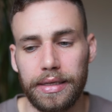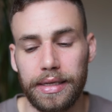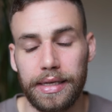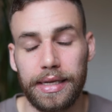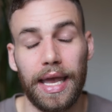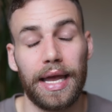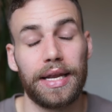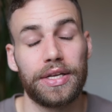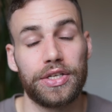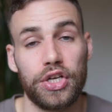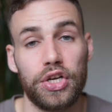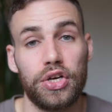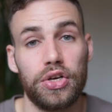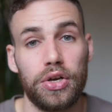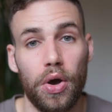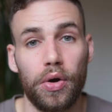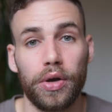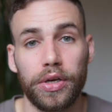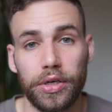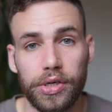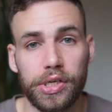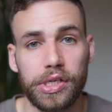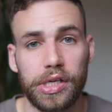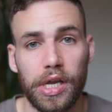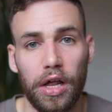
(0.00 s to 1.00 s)
get to know
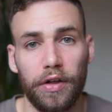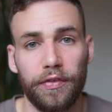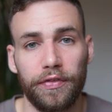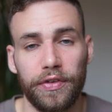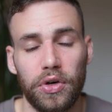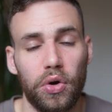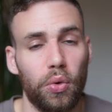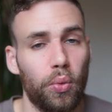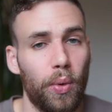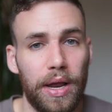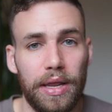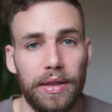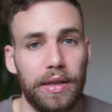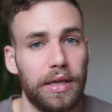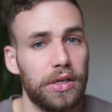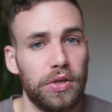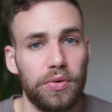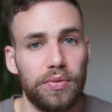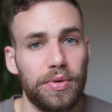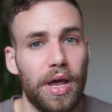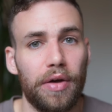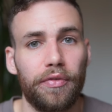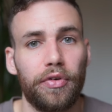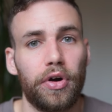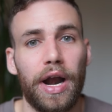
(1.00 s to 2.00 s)
yourself in a way that you
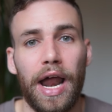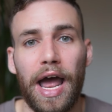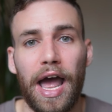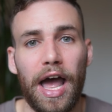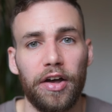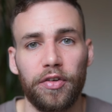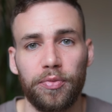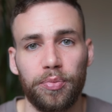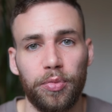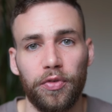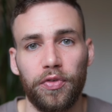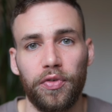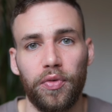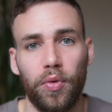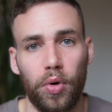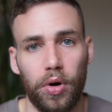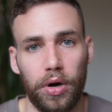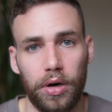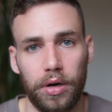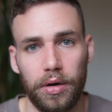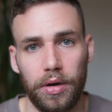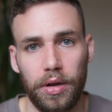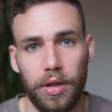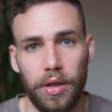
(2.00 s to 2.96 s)
never have before.